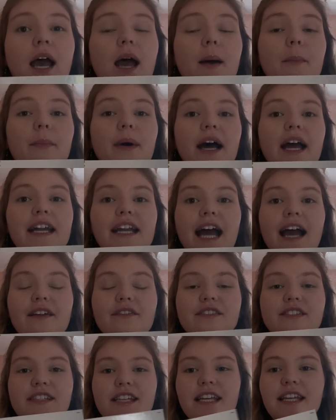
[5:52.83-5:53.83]
but I've
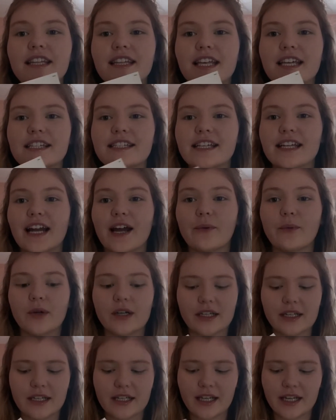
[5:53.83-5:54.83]
seen this and I
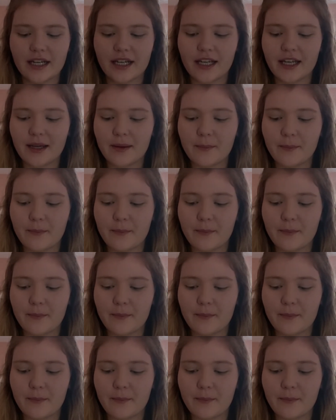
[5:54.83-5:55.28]
wanted to get it,